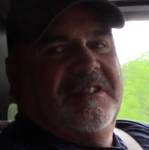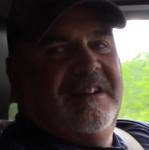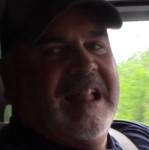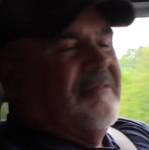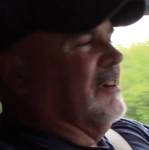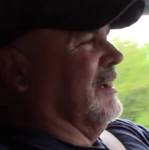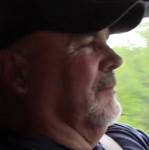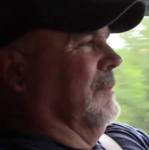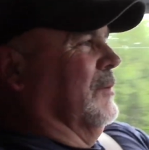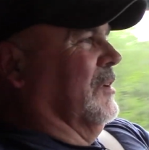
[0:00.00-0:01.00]
They're never going
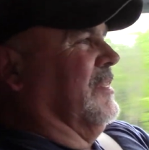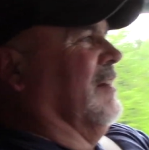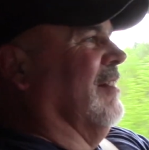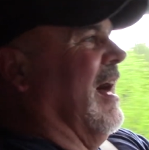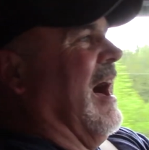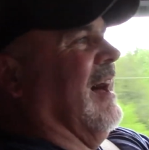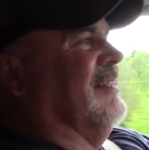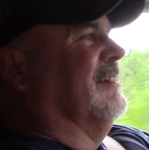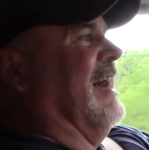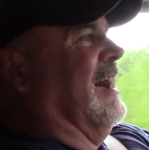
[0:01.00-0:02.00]
to be worth a lot.
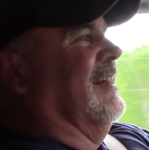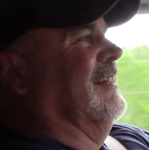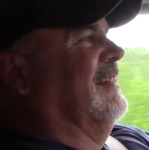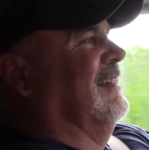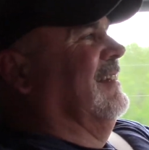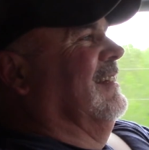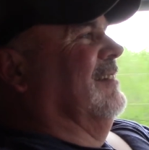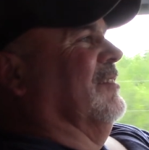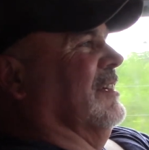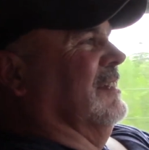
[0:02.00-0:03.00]

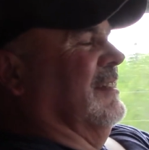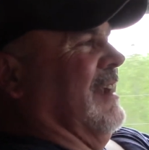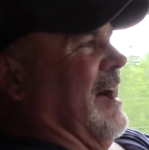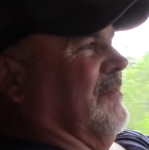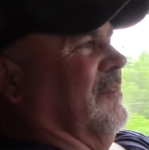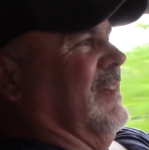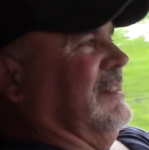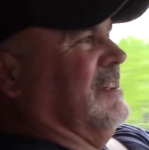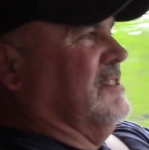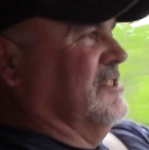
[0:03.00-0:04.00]
They're not
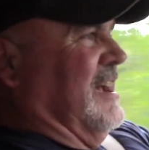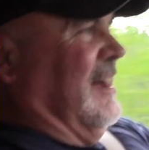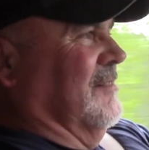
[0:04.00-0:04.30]
vintage yet,